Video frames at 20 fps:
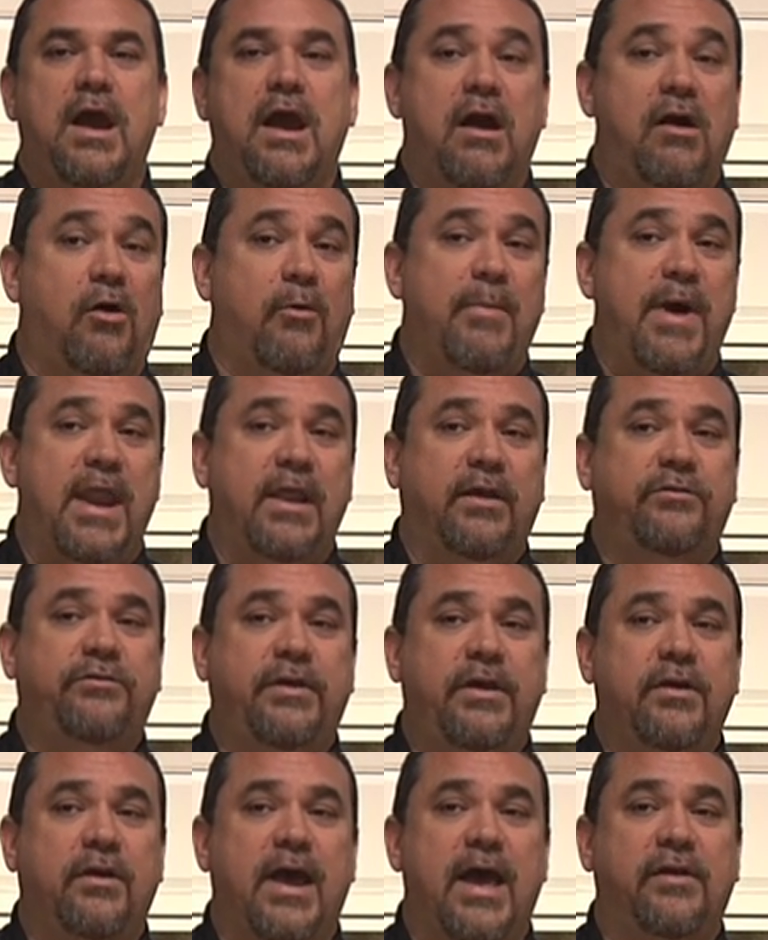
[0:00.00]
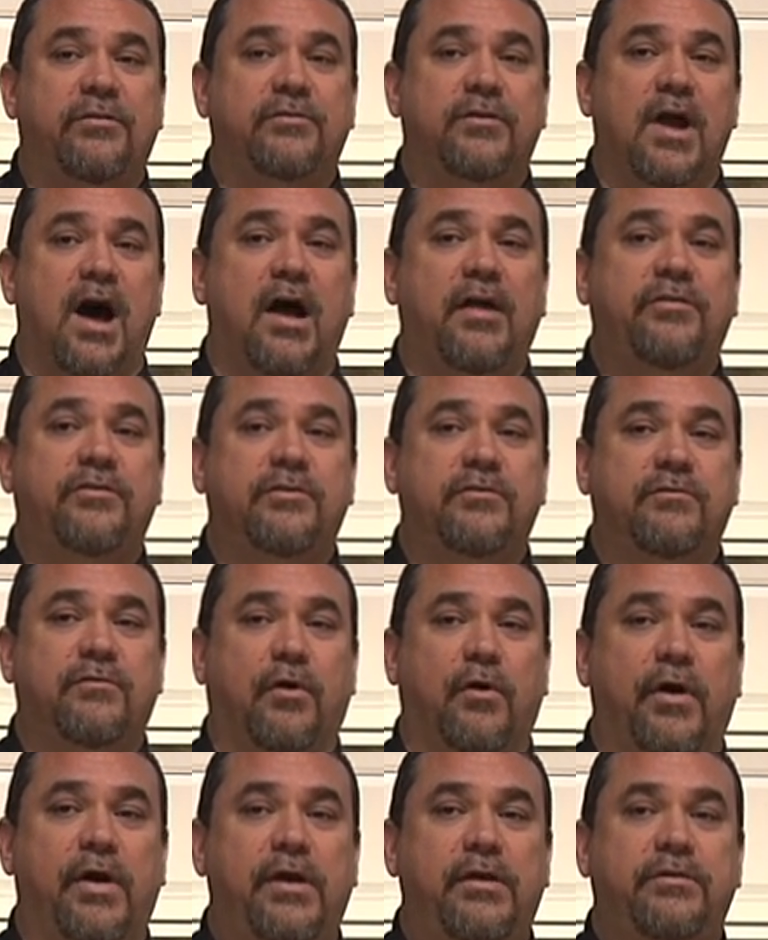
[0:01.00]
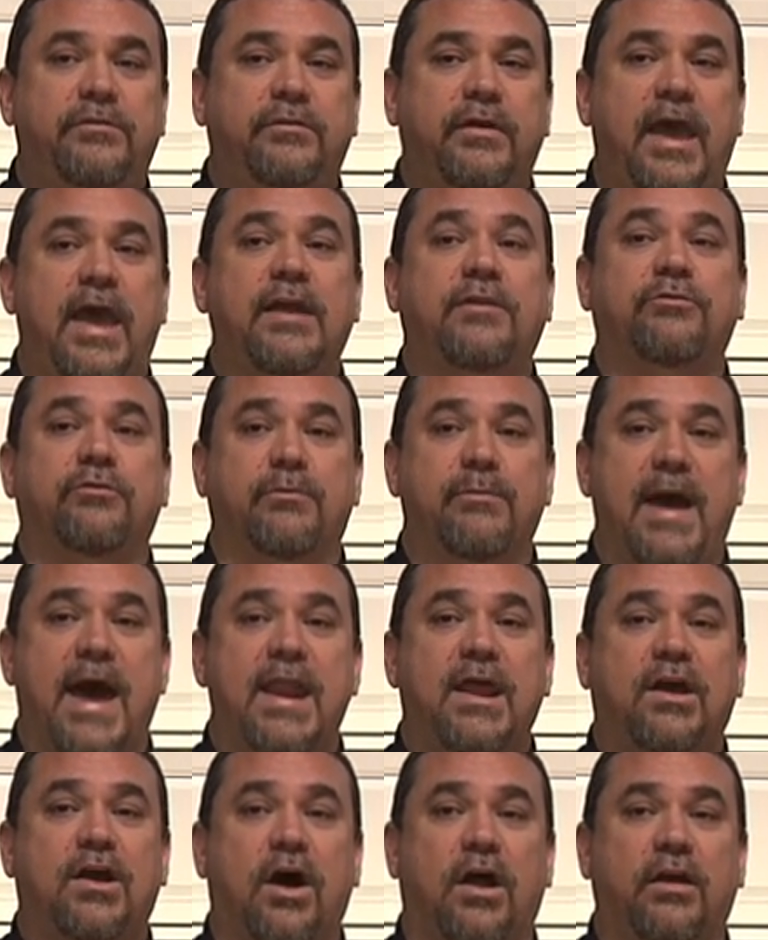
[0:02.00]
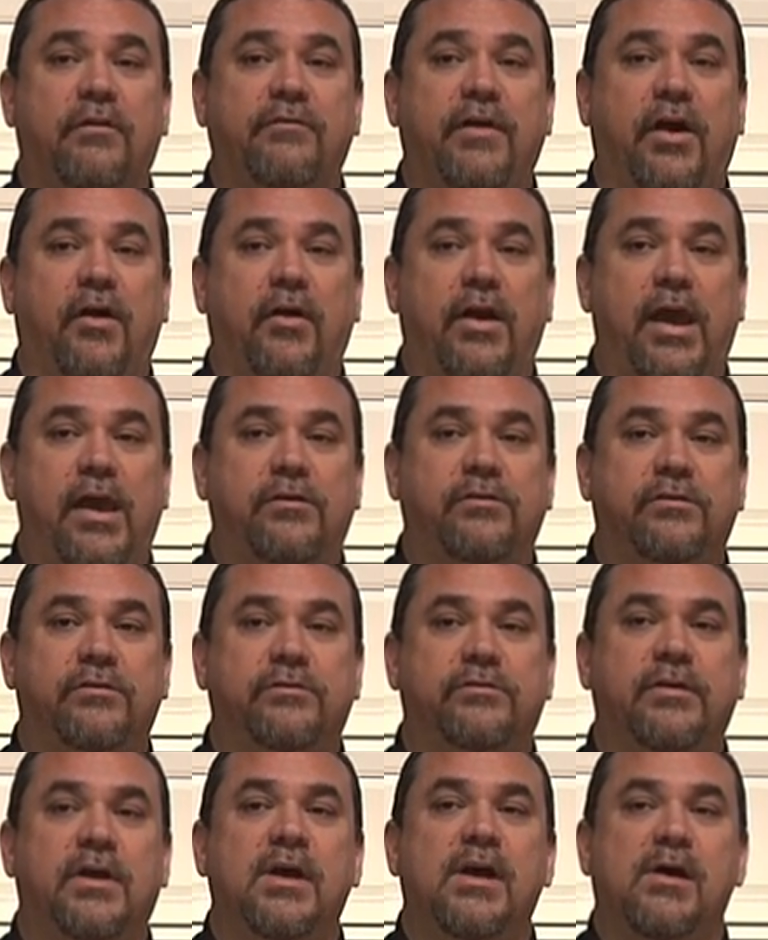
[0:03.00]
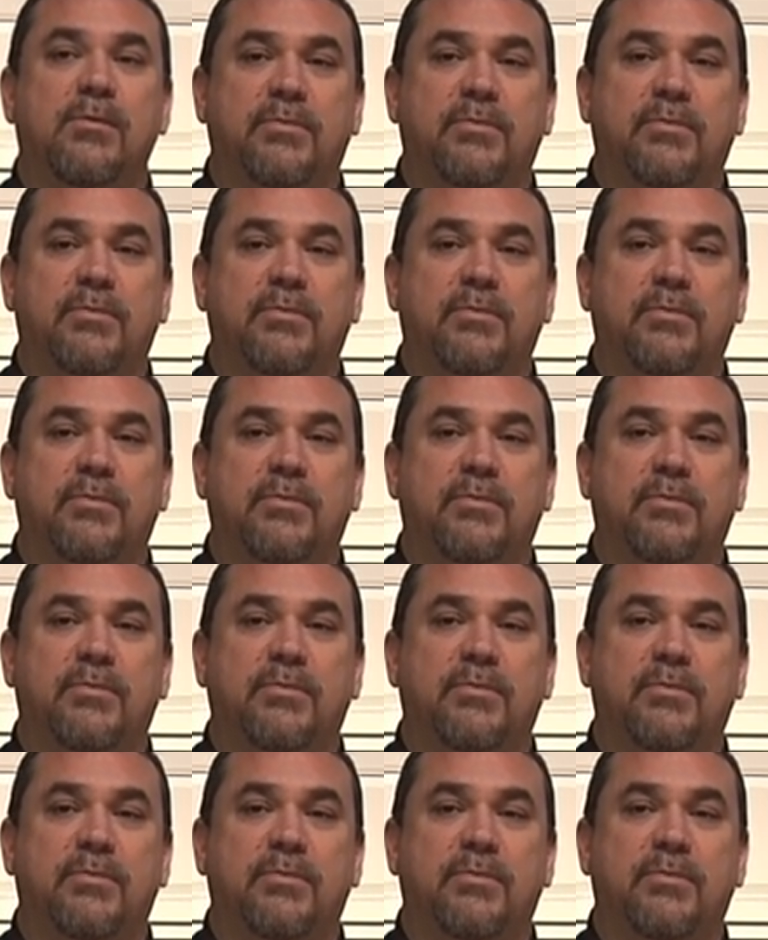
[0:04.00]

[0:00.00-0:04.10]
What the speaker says: Aromatic cedar has knots and voids and dramatic color variations,